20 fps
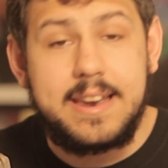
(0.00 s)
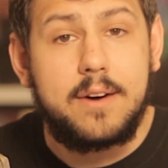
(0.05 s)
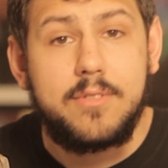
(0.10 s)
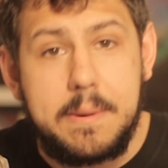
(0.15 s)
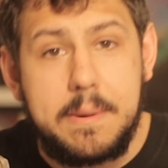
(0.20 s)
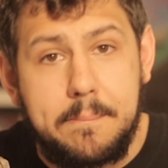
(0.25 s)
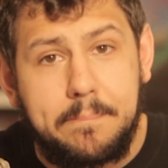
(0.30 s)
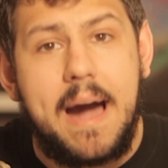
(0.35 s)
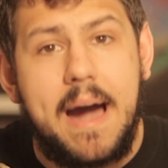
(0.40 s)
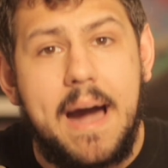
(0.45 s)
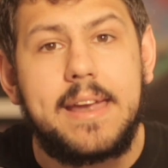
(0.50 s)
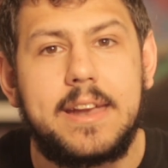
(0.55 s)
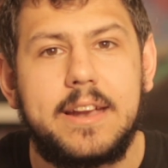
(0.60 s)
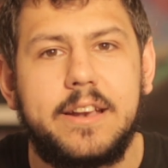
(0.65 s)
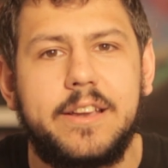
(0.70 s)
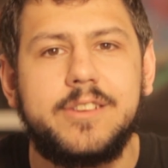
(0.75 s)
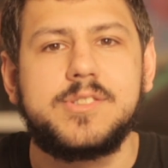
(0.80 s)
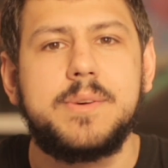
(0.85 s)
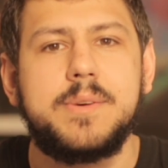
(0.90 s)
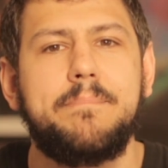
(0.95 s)
now that
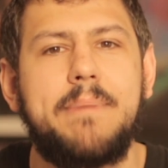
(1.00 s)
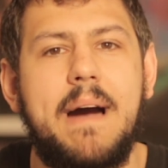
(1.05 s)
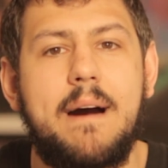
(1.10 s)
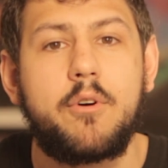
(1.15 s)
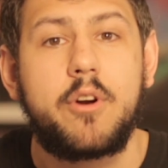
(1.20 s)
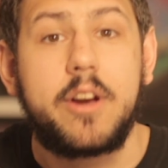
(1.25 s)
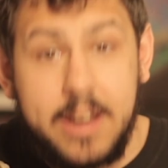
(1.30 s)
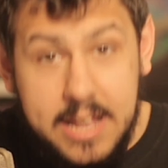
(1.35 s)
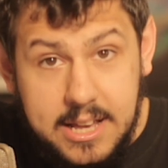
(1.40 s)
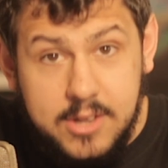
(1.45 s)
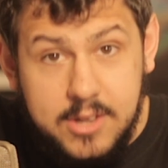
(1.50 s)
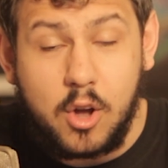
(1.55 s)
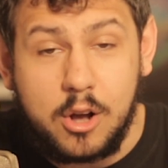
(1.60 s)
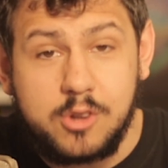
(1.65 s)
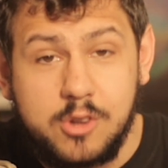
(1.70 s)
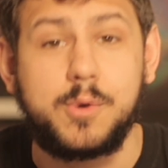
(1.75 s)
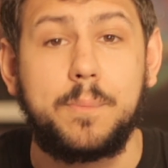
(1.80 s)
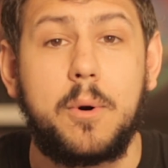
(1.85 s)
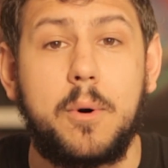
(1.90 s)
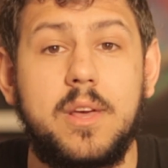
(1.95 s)
Biden is in power, and he's
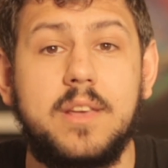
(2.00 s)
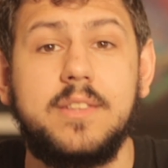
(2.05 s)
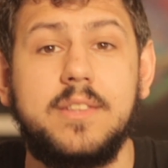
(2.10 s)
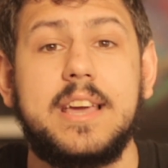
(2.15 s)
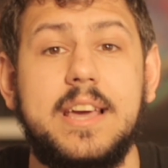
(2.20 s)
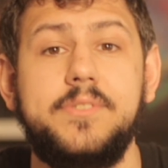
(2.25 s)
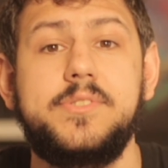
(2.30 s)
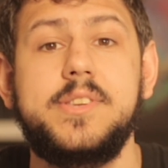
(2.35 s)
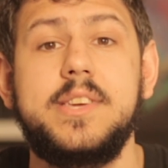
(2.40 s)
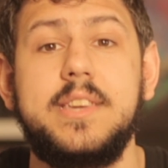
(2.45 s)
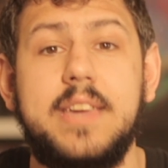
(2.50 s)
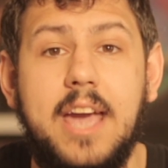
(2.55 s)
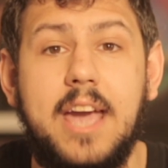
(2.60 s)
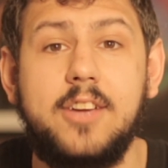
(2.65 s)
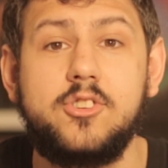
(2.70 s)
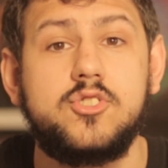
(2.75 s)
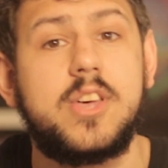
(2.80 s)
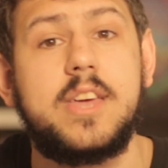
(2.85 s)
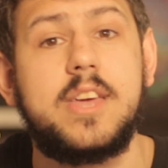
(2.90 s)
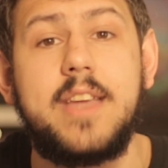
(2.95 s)
also putting the kids in
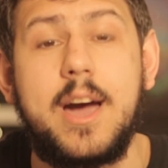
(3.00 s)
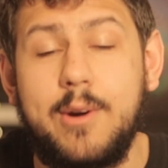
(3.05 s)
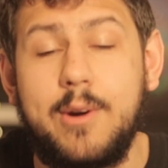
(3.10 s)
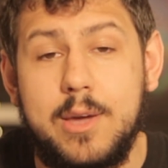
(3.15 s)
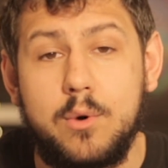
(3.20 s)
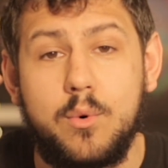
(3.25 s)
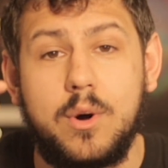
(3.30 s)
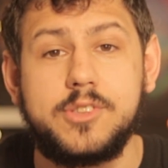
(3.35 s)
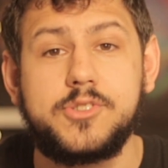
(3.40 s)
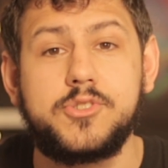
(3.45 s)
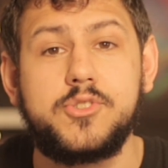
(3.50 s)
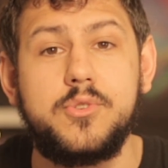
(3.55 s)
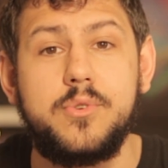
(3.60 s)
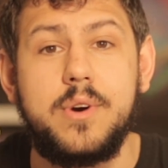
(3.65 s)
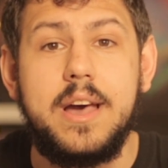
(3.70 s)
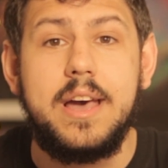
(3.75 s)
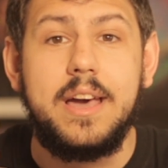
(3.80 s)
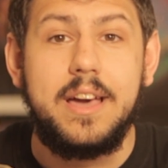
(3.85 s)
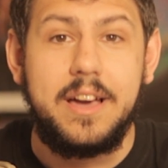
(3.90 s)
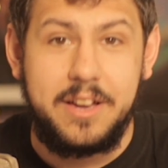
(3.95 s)
cages, and now he wants to...
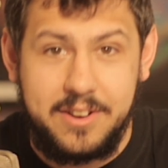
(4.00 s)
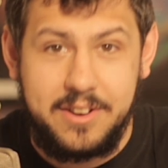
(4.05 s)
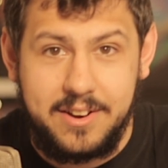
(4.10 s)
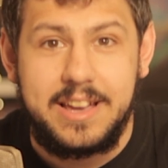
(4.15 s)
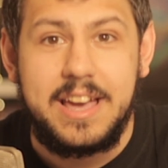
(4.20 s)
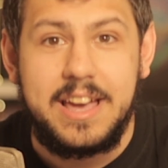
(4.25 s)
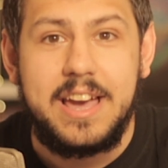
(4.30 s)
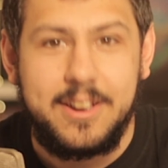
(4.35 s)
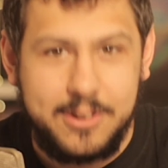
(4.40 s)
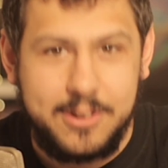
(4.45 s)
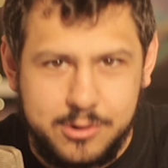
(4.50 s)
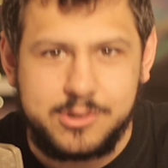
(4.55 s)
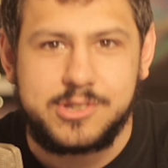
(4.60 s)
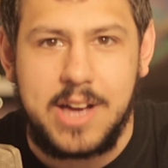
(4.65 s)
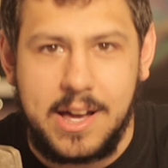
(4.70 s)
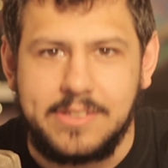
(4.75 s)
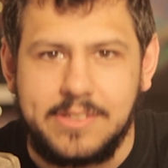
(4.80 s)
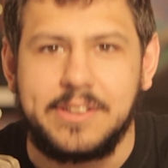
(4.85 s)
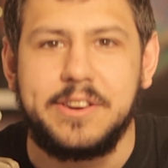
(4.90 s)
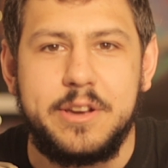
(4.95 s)
You
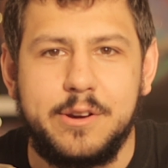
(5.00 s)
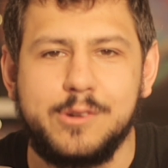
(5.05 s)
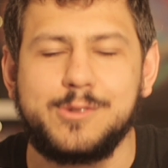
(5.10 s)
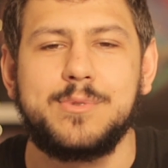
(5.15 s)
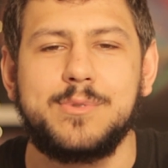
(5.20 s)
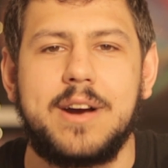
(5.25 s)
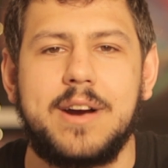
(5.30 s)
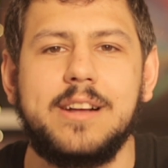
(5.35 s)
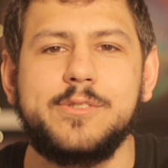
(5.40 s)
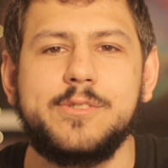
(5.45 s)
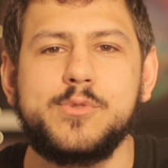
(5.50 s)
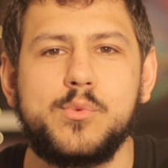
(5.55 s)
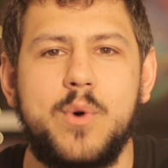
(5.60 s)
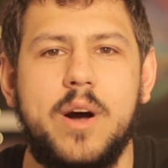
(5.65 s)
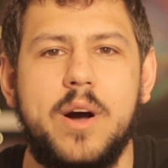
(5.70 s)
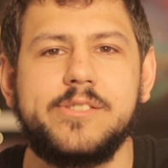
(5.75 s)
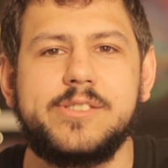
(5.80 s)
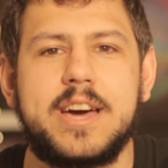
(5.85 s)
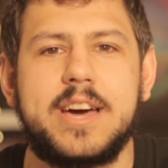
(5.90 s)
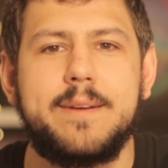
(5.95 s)
saw the news with
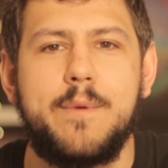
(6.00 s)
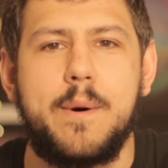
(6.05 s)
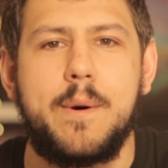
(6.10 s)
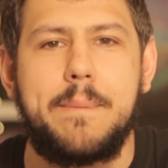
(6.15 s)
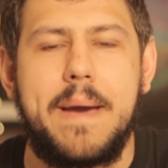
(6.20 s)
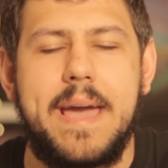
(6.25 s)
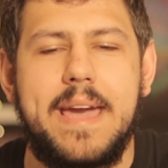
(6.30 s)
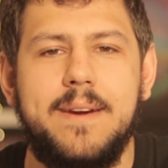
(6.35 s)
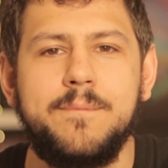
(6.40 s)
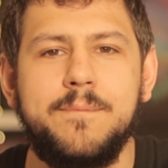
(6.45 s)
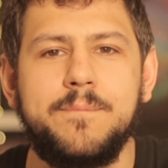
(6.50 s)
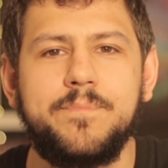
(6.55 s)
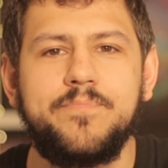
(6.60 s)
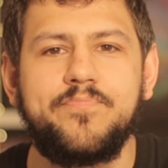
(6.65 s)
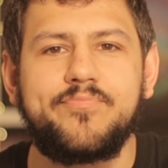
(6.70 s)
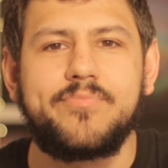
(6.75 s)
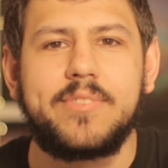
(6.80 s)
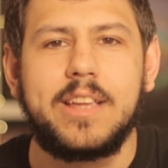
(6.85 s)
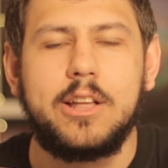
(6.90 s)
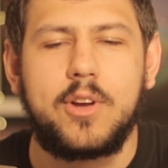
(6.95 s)
Guantanamo Bay
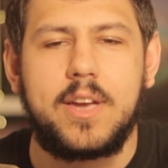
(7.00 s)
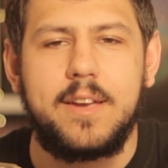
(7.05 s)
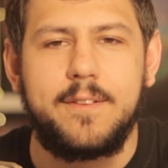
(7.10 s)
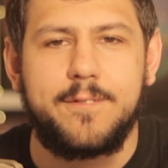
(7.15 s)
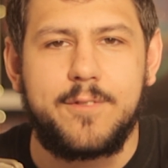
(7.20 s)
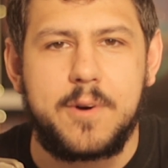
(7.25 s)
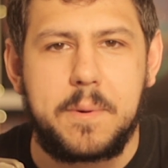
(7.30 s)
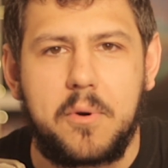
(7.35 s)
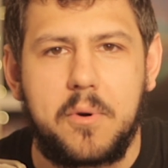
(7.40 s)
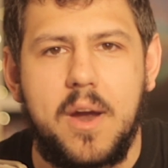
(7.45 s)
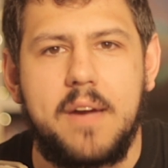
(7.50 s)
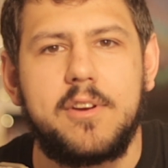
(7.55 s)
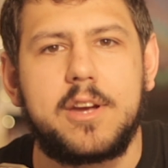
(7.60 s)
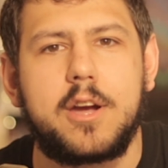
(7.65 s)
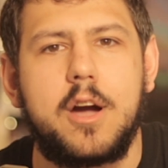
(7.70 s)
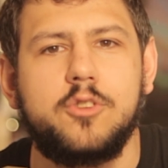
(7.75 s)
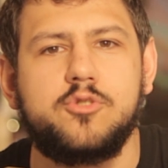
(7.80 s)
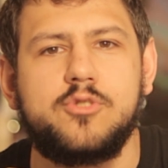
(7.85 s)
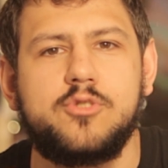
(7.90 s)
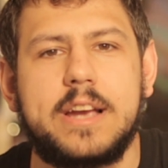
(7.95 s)
looking for a private
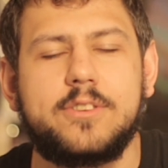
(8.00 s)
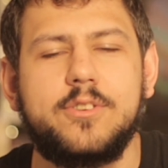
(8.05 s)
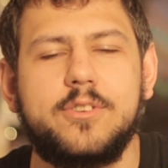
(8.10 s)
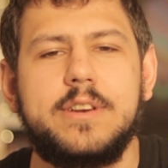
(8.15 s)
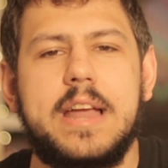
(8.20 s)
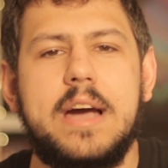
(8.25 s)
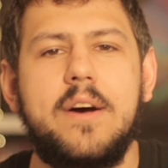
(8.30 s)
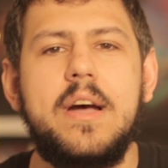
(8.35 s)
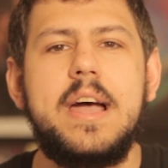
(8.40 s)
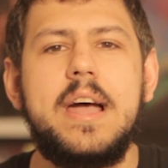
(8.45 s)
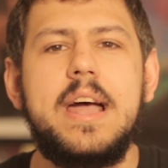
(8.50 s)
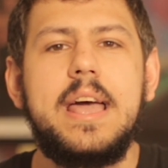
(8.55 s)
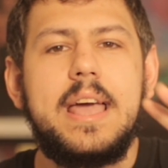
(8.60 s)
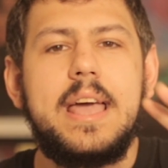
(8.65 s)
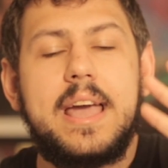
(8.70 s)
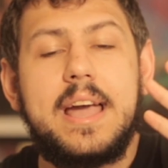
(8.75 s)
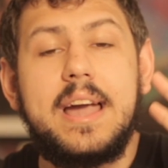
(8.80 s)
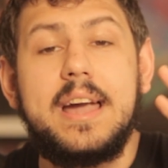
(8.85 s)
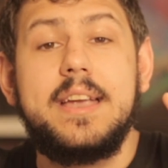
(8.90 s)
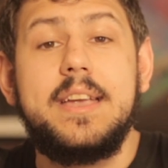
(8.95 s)
contractor. Now,
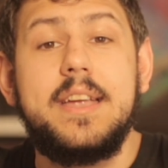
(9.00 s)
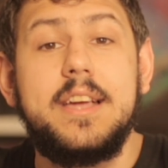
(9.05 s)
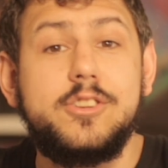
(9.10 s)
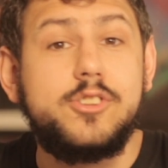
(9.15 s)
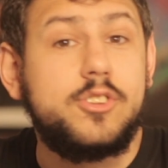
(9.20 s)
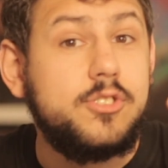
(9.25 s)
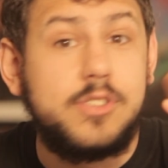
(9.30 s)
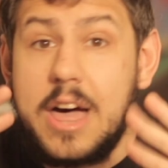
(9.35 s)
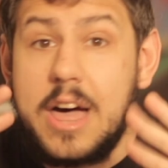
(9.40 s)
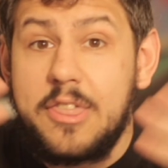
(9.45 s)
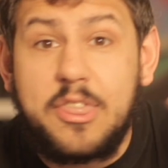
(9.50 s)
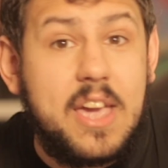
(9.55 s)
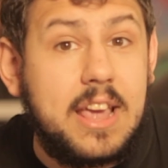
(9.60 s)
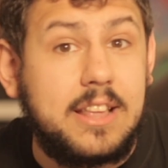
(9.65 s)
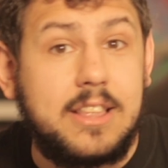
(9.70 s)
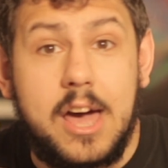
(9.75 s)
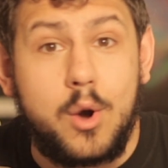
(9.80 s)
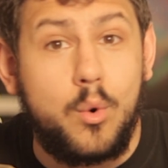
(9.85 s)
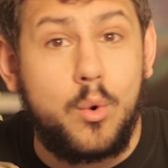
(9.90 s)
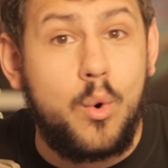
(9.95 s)
nothing, not a